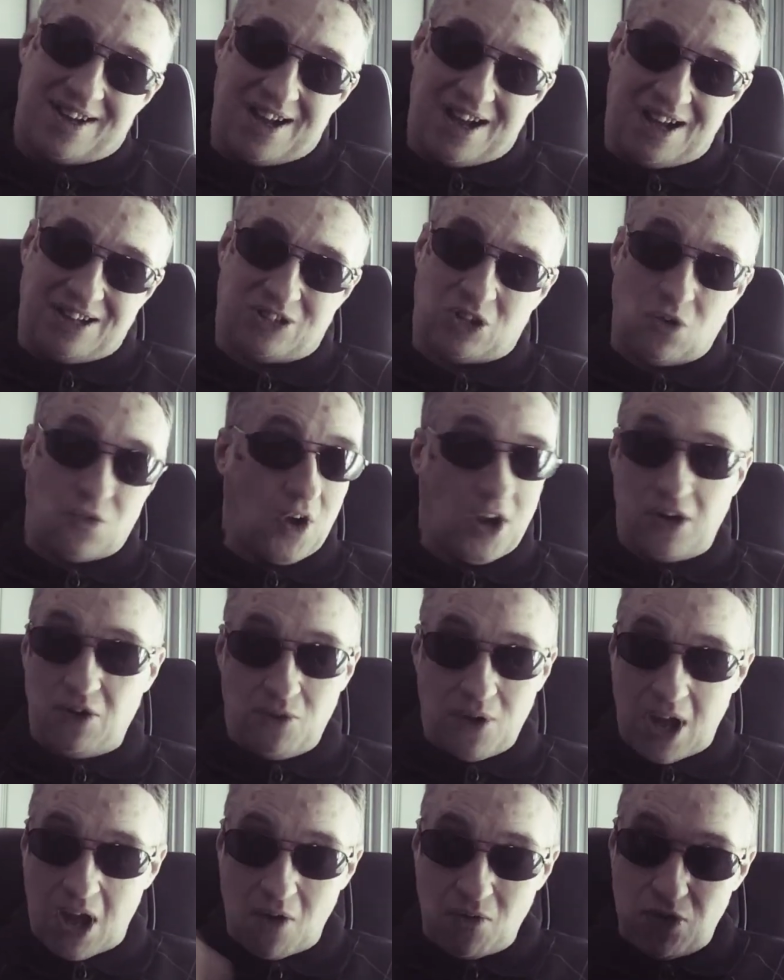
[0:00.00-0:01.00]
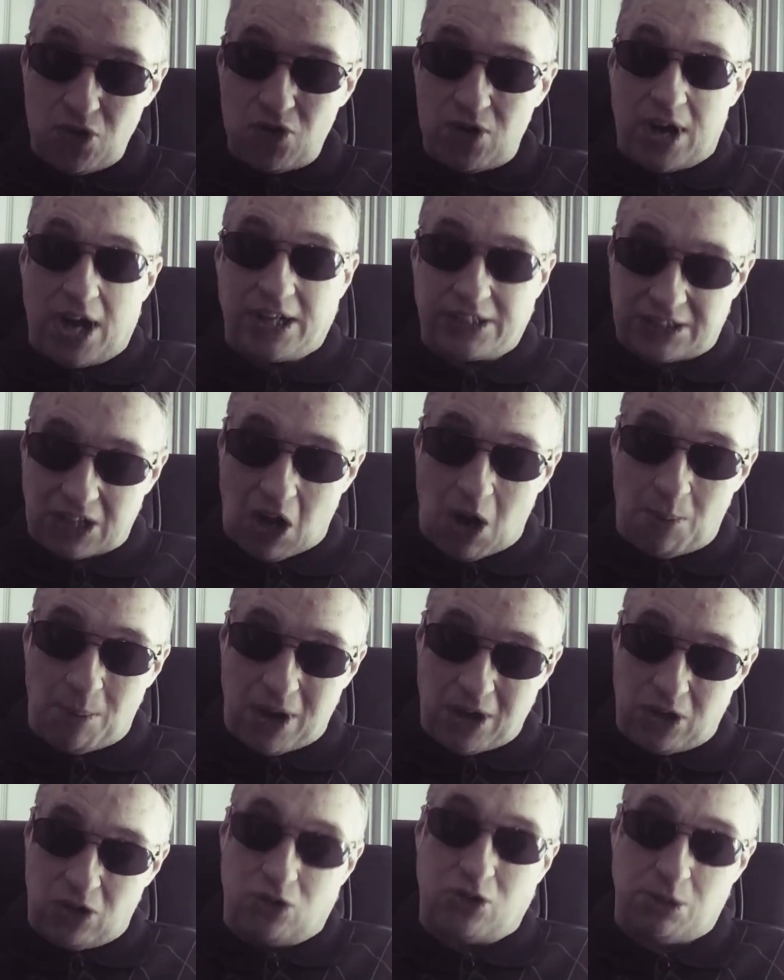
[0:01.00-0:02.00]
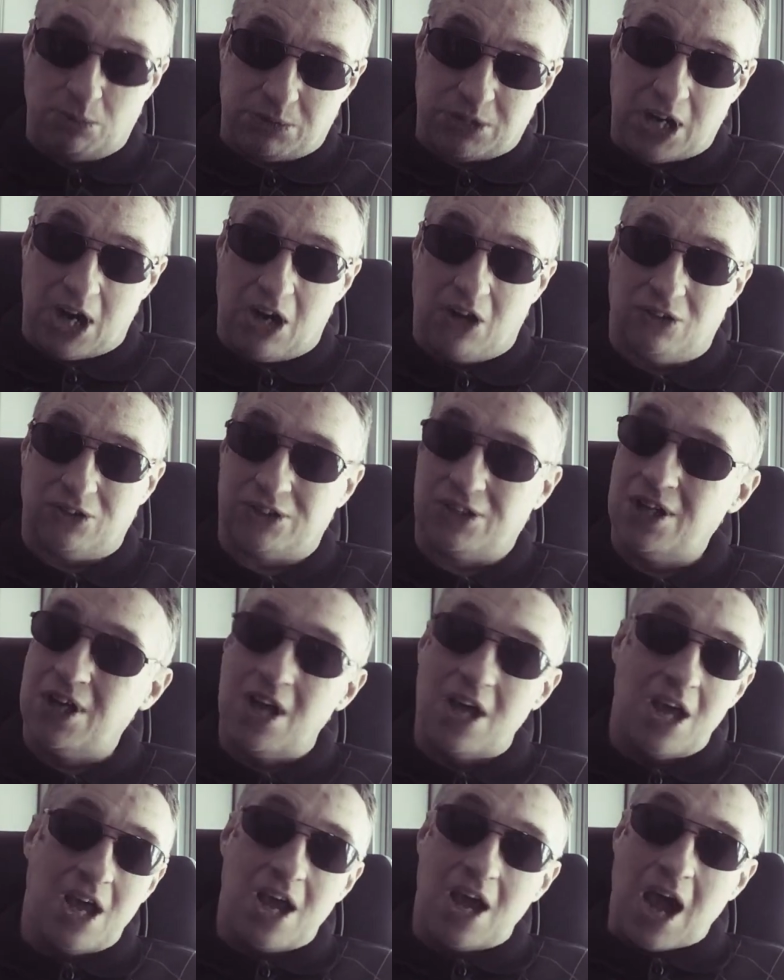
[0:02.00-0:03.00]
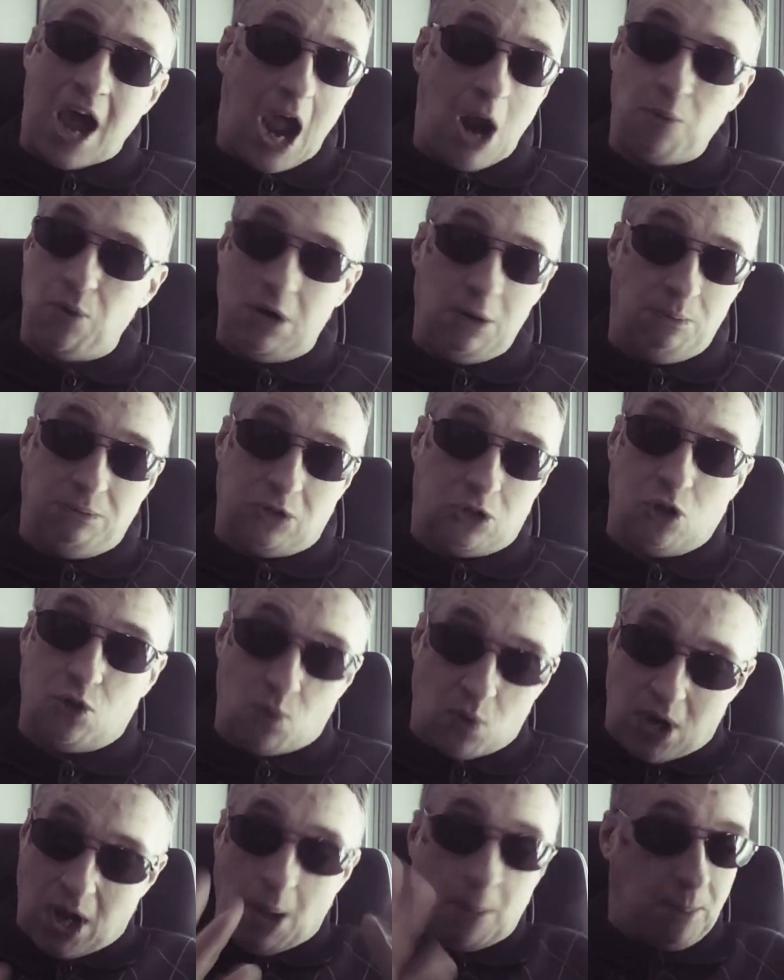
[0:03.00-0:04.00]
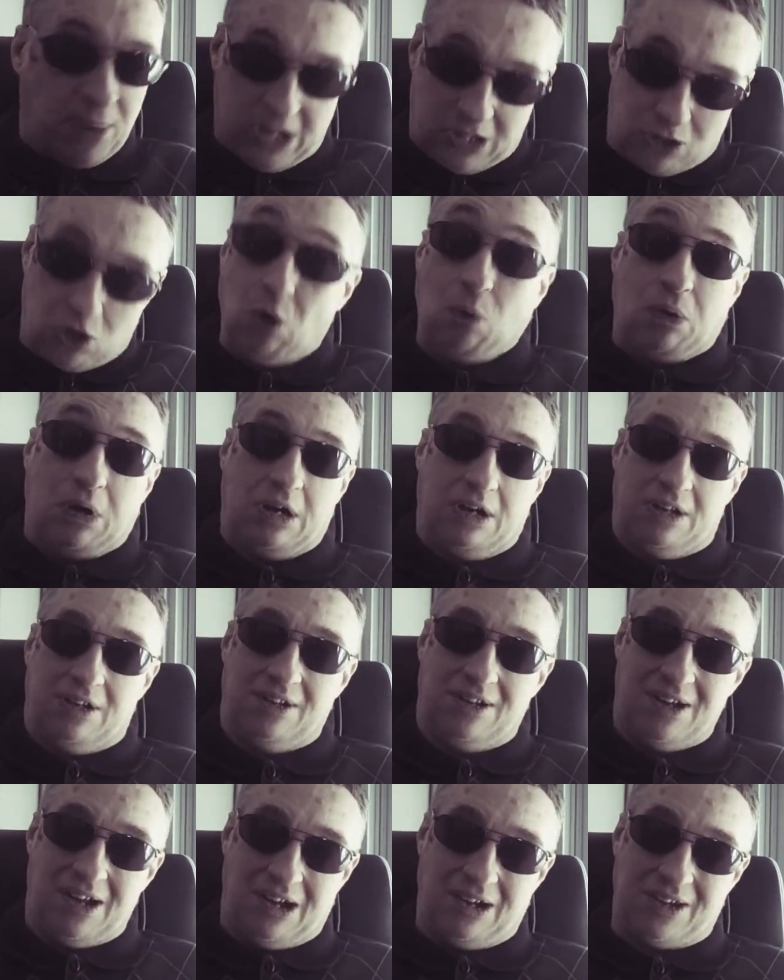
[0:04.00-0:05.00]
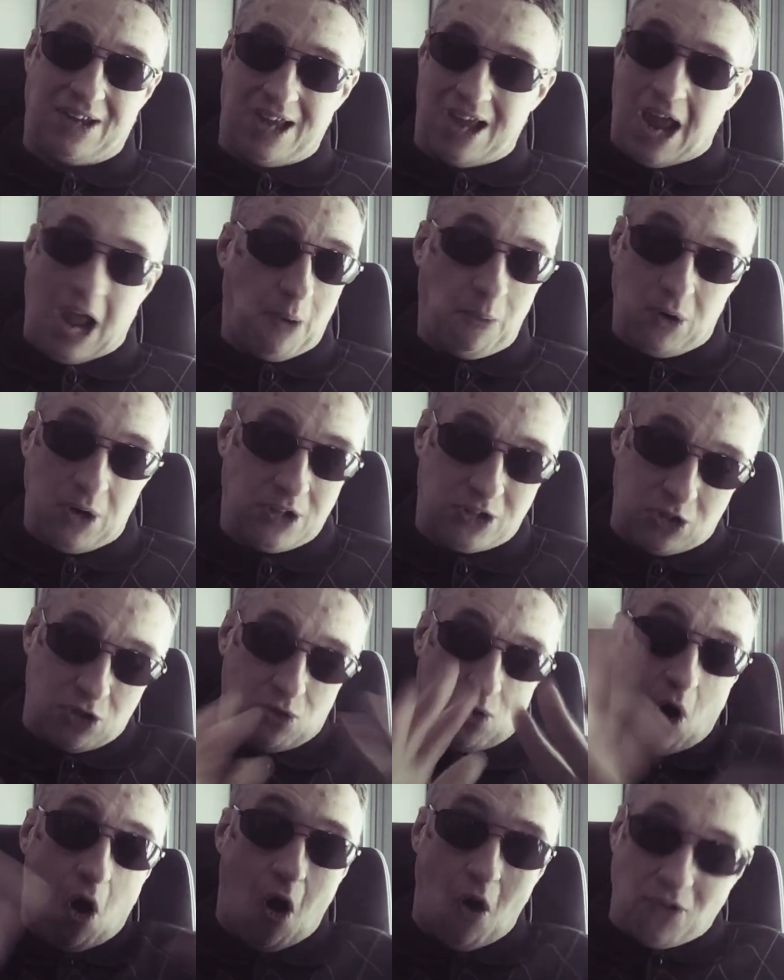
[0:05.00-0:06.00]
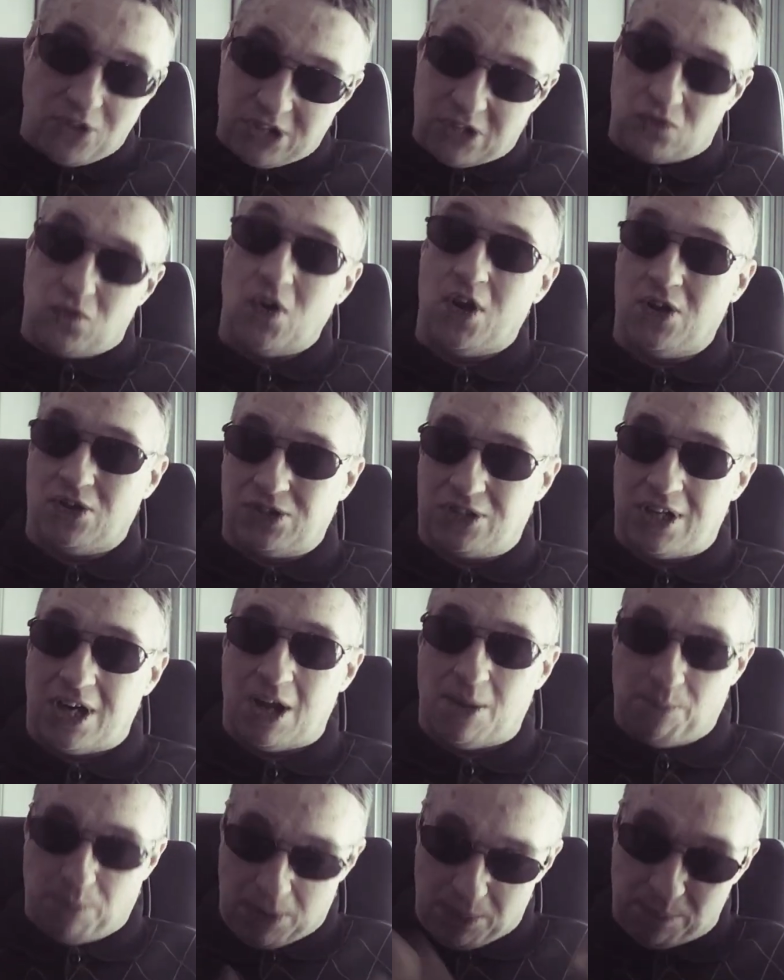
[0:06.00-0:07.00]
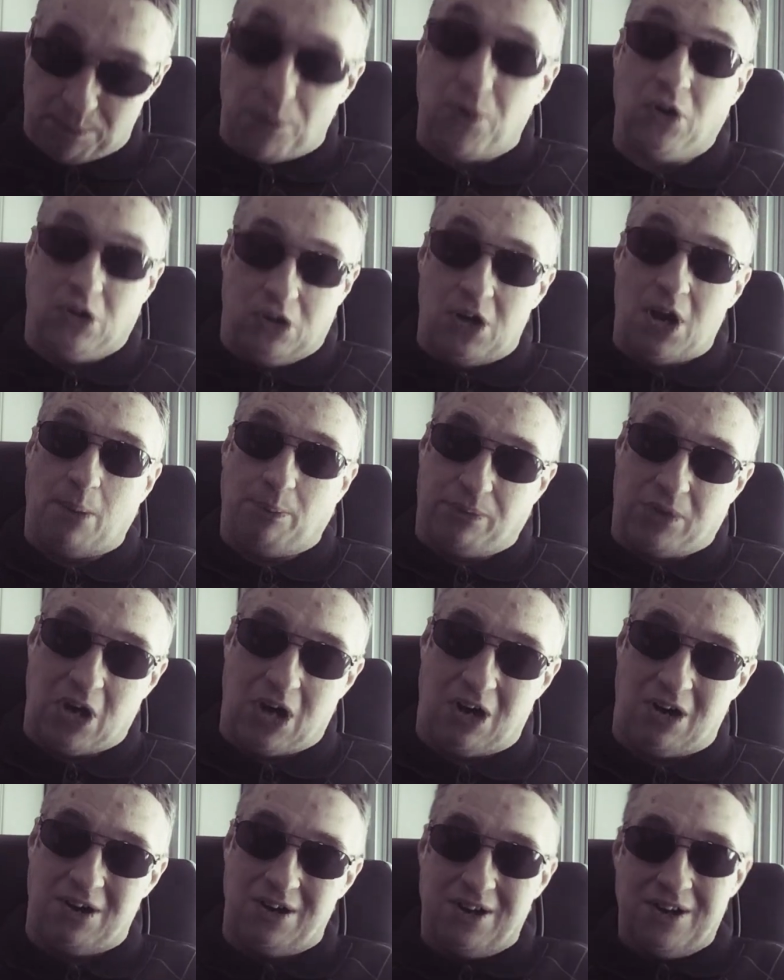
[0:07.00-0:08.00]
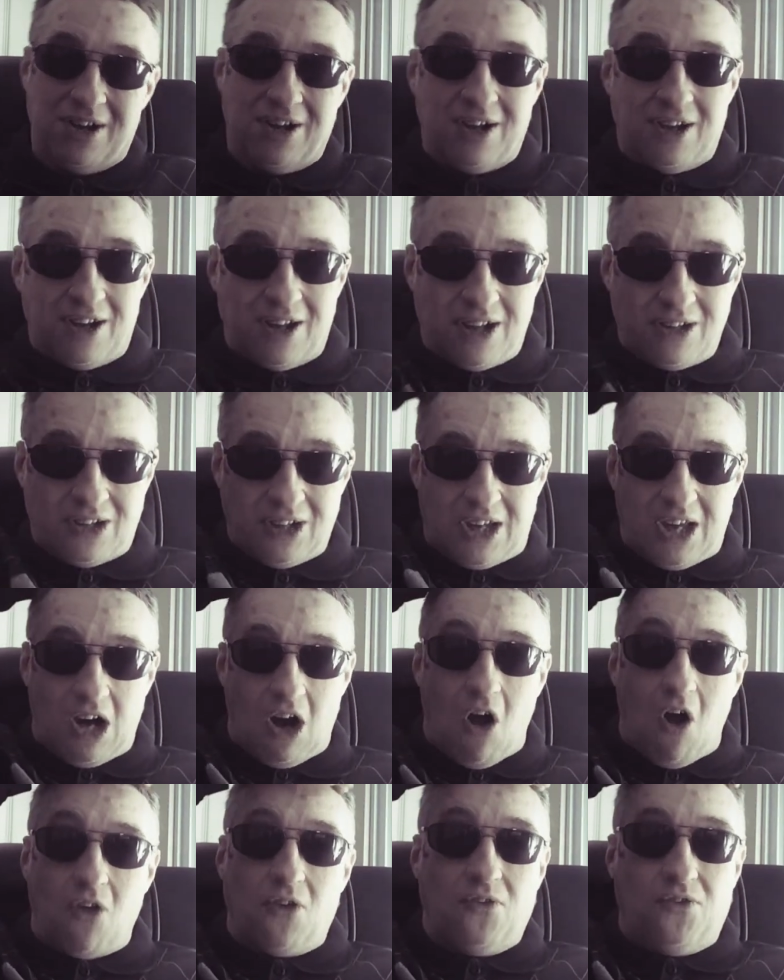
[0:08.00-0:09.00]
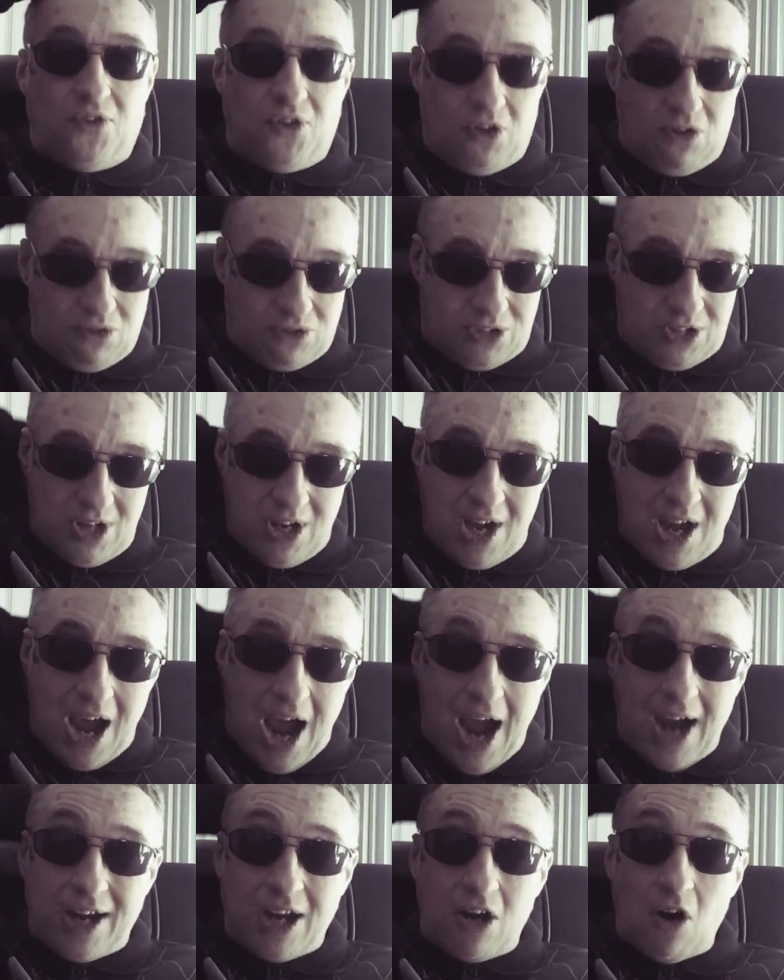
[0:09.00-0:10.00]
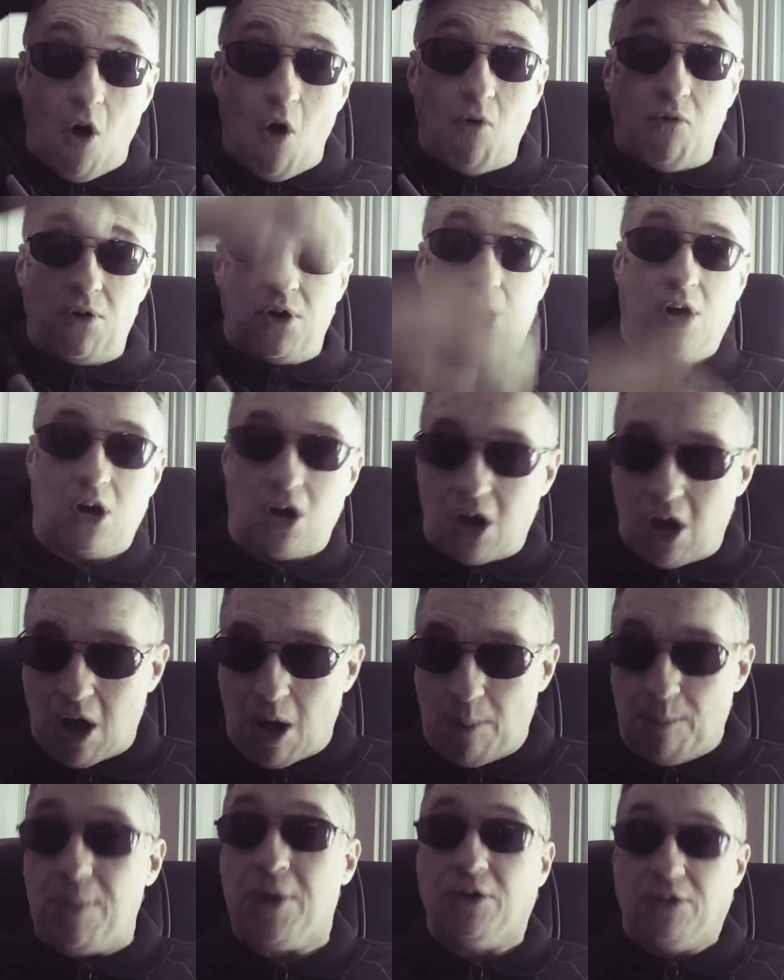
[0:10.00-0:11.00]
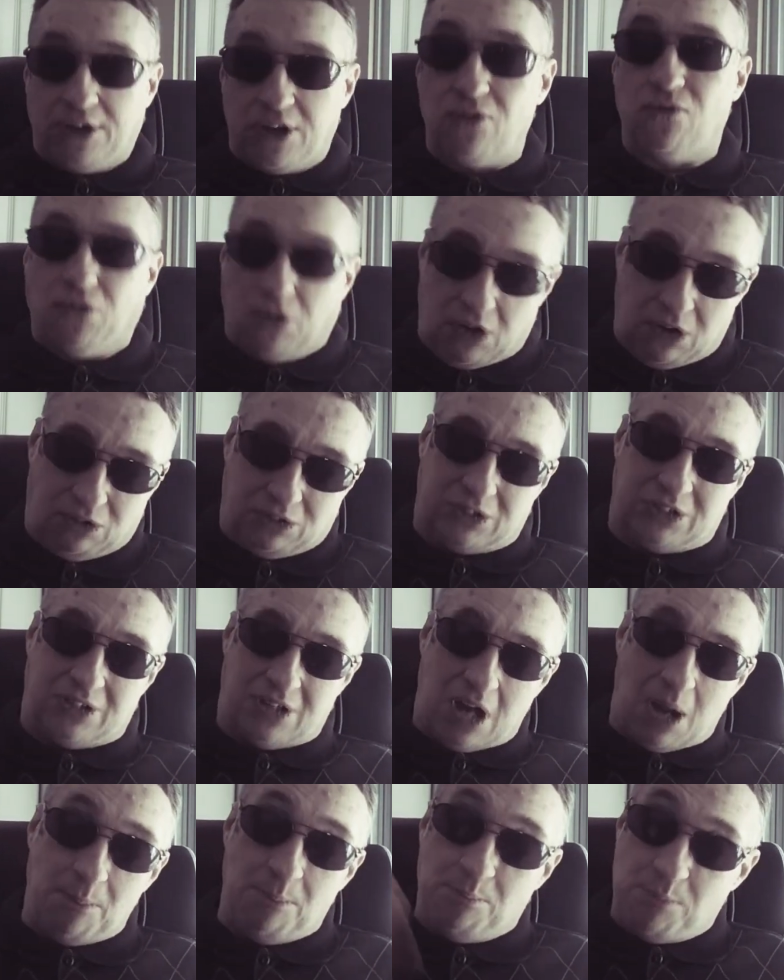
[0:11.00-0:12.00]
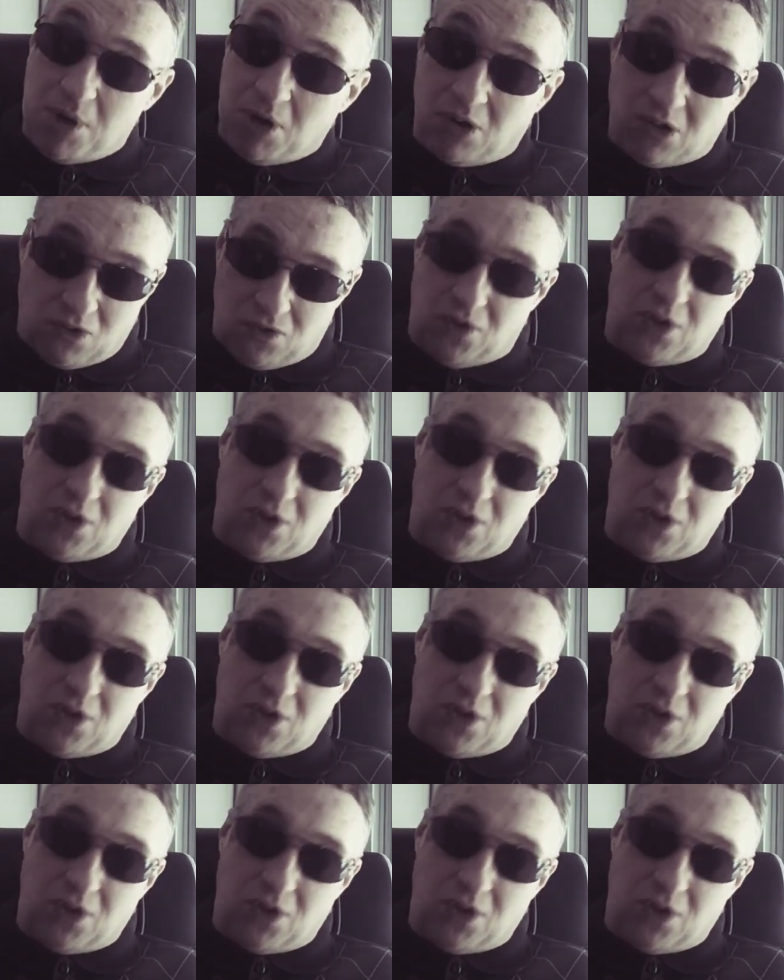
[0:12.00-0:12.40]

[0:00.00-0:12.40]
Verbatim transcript: Uh, so if I don't have you guys on my YouTube channels, I wouldn't do what I'd be doing. Okay, I wouldn't do all these videos that I've been putting up there to get all the views. I get over a million views, a million